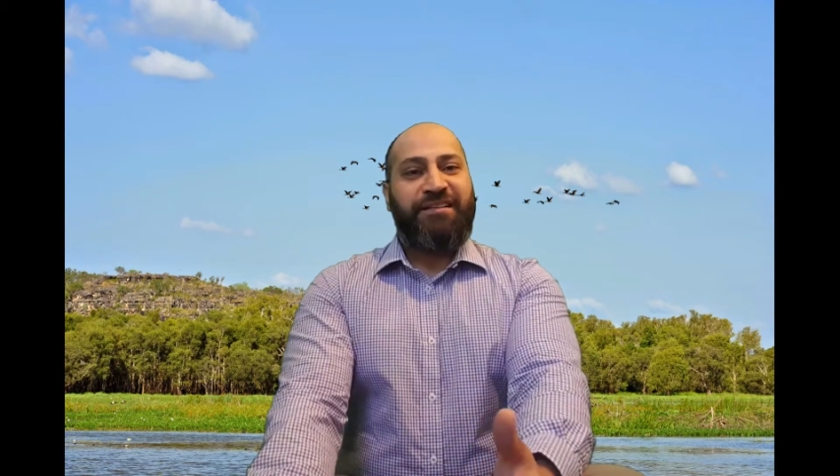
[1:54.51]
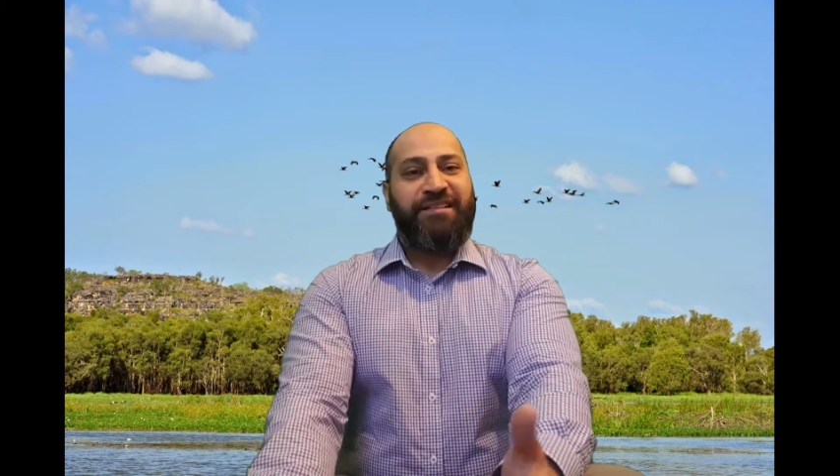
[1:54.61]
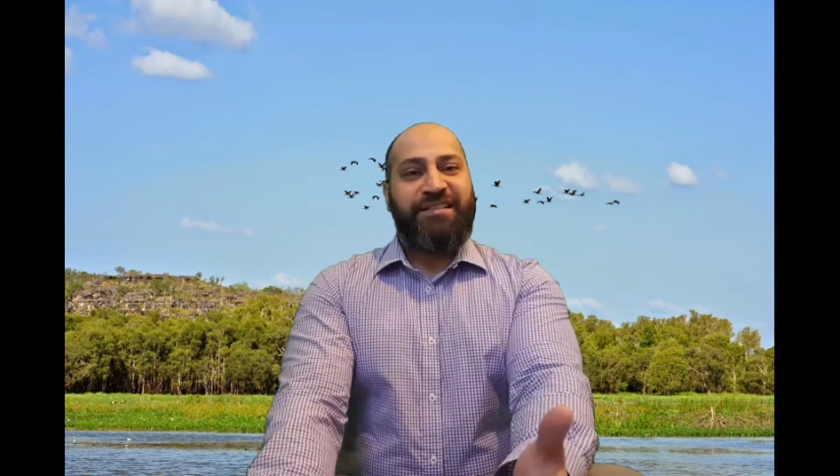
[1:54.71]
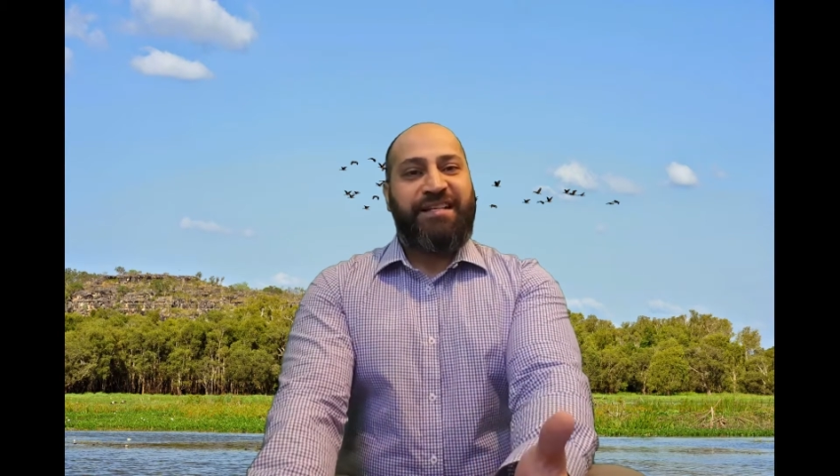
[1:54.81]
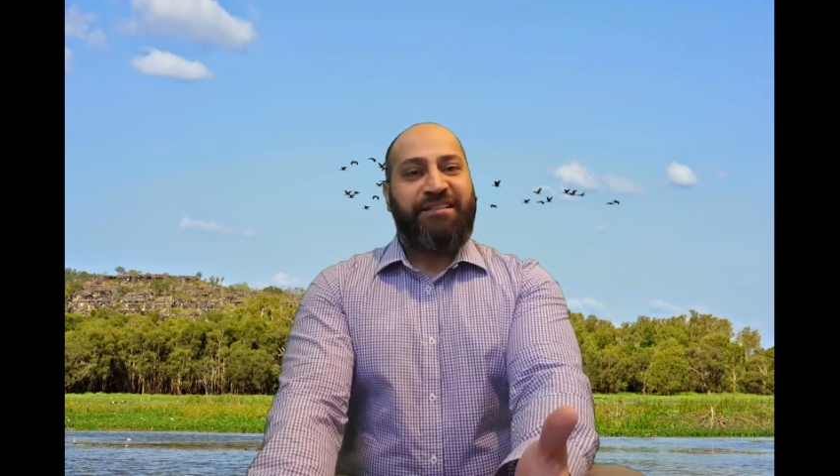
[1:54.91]

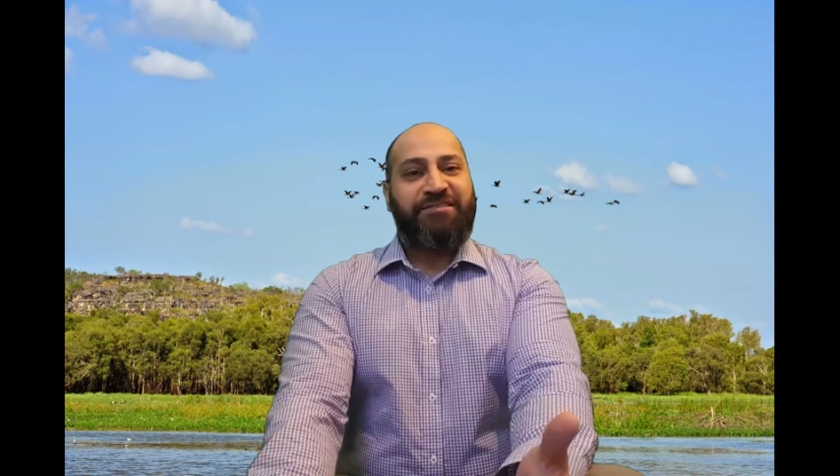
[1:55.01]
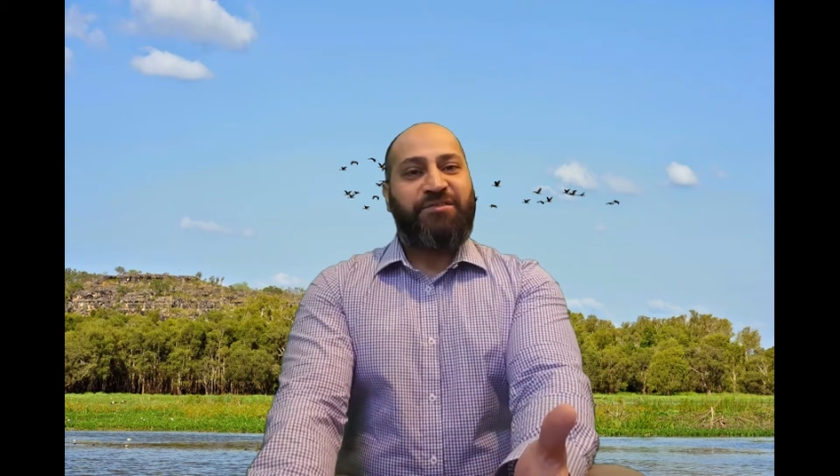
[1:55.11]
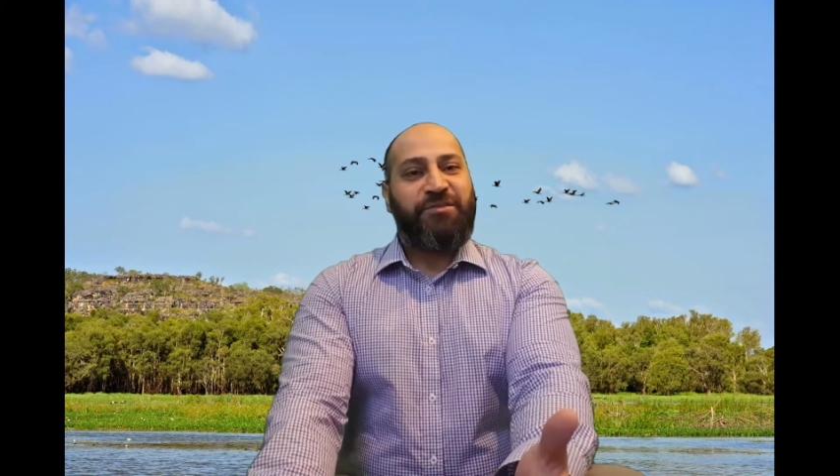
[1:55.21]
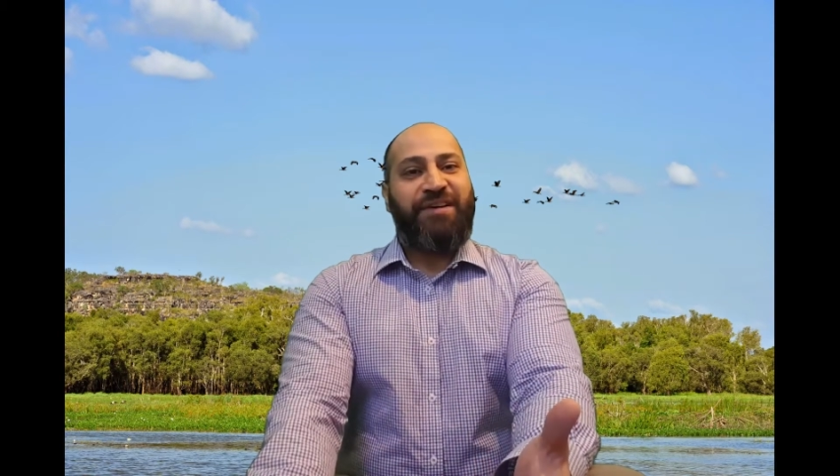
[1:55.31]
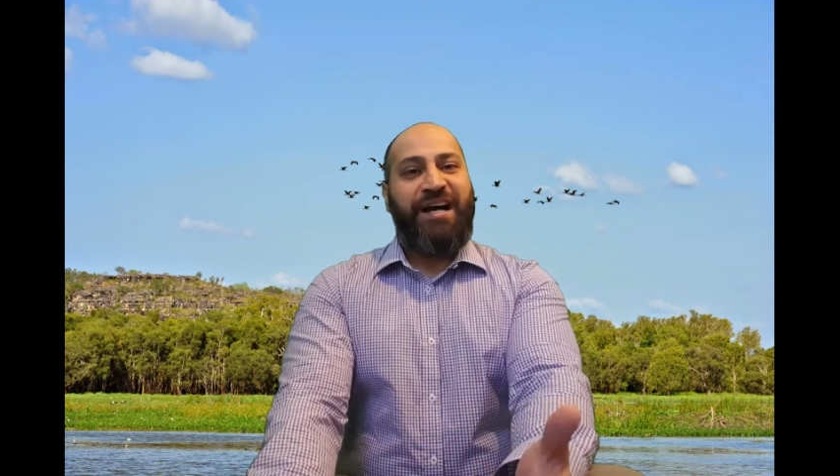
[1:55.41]
this sort of